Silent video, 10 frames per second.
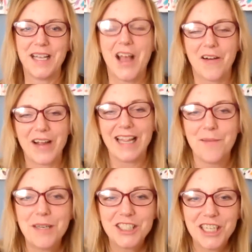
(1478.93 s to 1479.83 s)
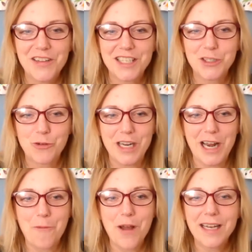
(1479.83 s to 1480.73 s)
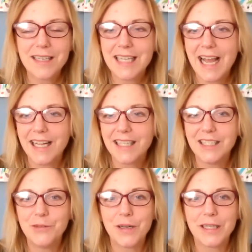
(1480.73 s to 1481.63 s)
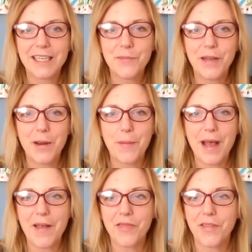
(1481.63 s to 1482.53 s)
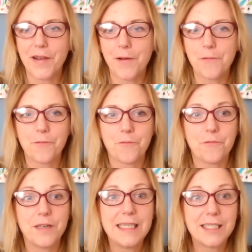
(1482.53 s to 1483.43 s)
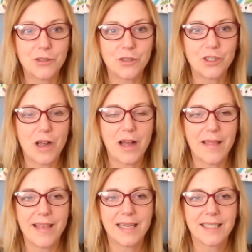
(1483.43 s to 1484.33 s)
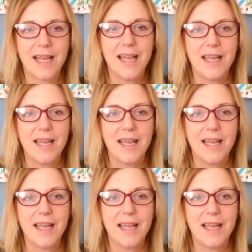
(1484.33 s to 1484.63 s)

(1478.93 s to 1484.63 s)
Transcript: Okay, let me share this screen. I want to tell you a little bit about the research on this.